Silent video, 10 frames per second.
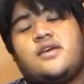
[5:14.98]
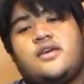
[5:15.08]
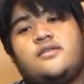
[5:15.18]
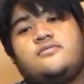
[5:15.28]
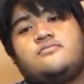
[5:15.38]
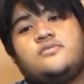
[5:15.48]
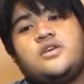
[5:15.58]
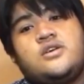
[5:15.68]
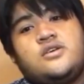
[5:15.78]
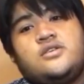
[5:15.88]
and
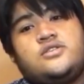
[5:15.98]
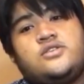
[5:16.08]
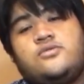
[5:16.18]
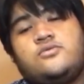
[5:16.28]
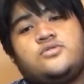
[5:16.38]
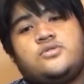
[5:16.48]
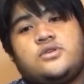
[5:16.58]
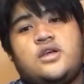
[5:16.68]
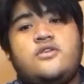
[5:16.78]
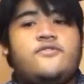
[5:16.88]
see you to
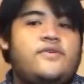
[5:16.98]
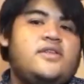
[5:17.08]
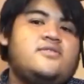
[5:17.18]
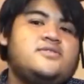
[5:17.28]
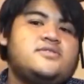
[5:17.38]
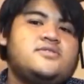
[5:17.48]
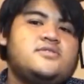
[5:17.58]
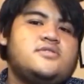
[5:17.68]
another videos.